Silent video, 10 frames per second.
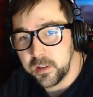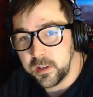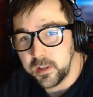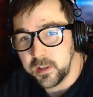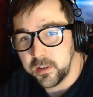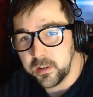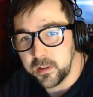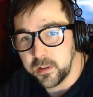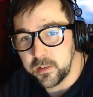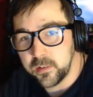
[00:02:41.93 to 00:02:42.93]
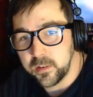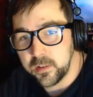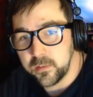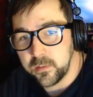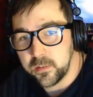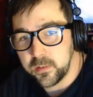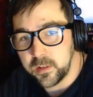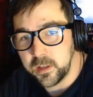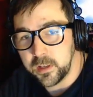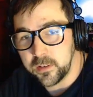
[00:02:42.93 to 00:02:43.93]
and
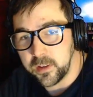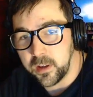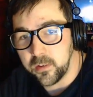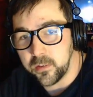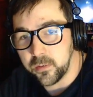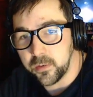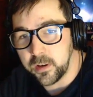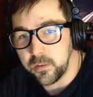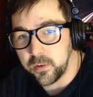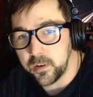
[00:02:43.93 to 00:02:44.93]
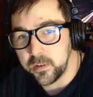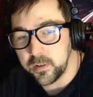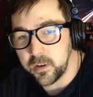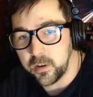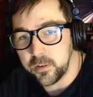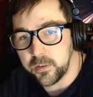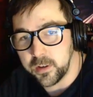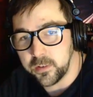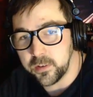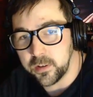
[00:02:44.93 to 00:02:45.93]
he gets out or whatever, and the car
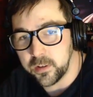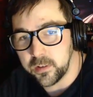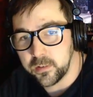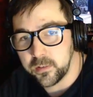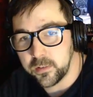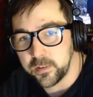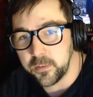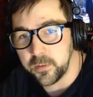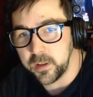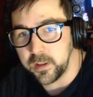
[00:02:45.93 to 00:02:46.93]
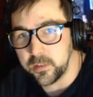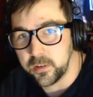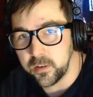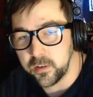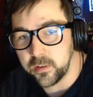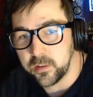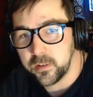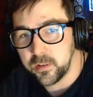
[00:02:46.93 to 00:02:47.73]
tries to suffocate the girl.